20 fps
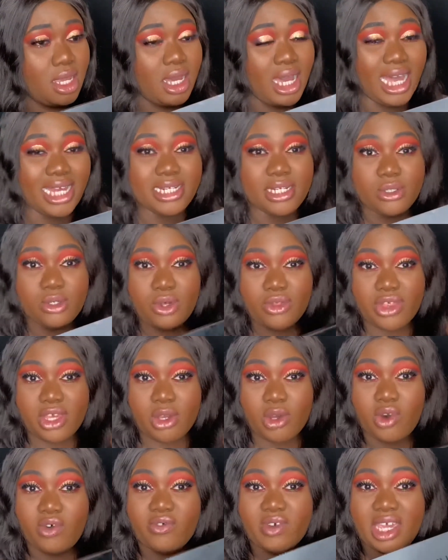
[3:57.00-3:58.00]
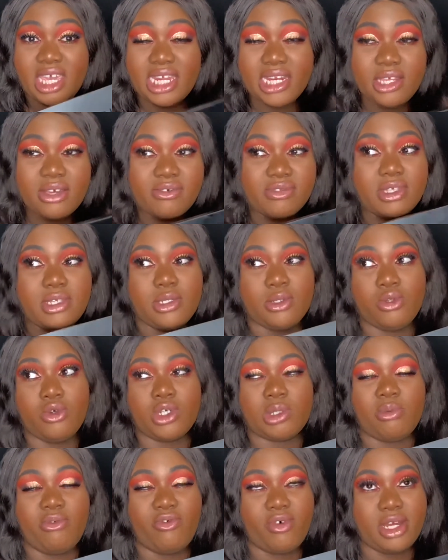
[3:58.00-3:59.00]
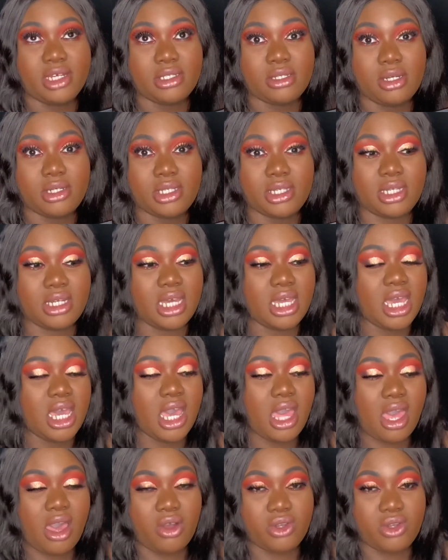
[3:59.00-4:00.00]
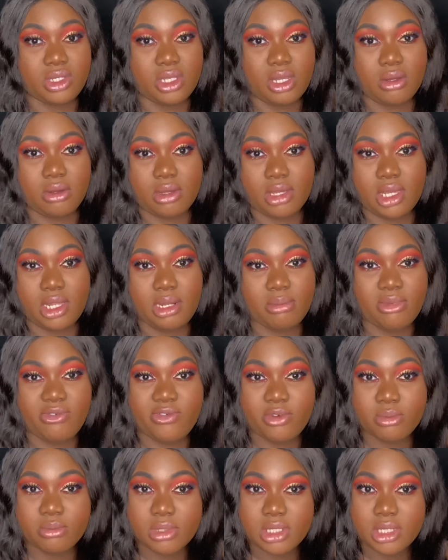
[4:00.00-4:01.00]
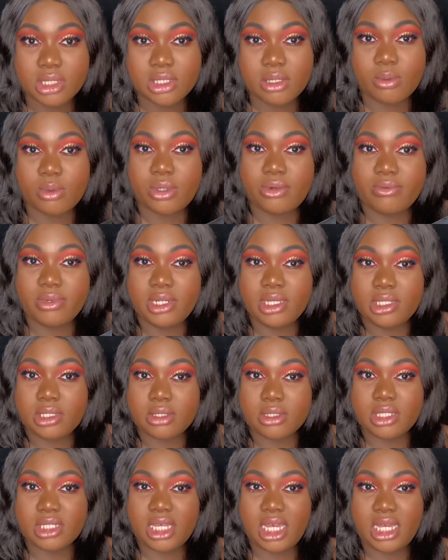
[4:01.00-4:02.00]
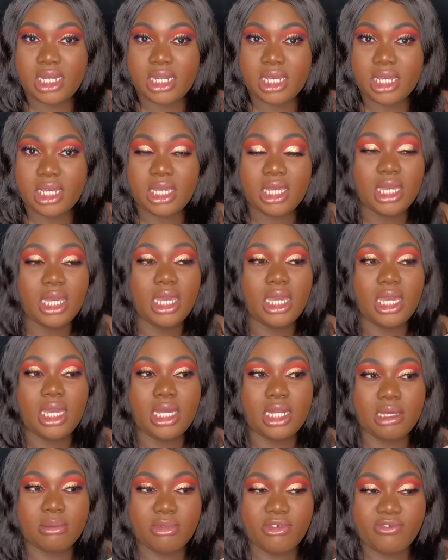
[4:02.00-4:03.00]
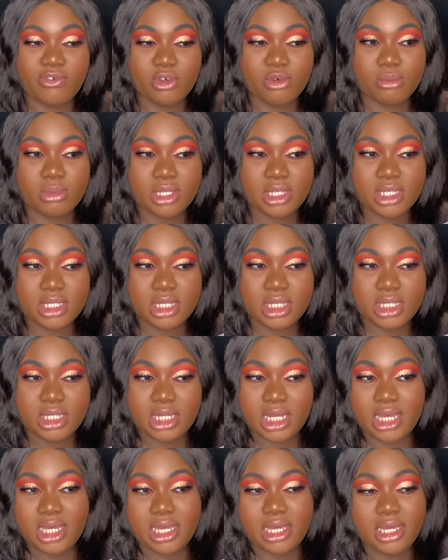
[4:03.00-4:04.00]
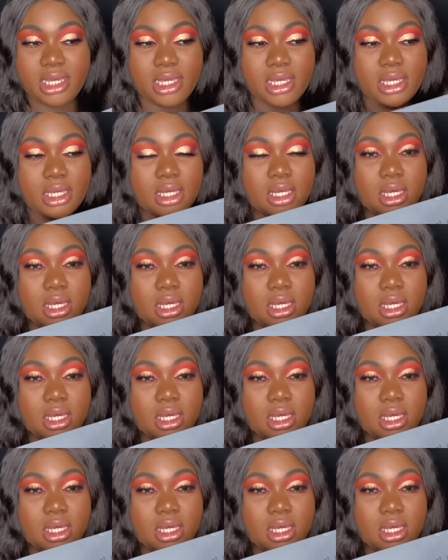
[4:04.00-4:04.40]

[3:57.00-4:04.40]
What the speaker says: I did not think of any of these looks before I started. I like, okay, let me film this. I want to release it on Saturday. Let me film this today.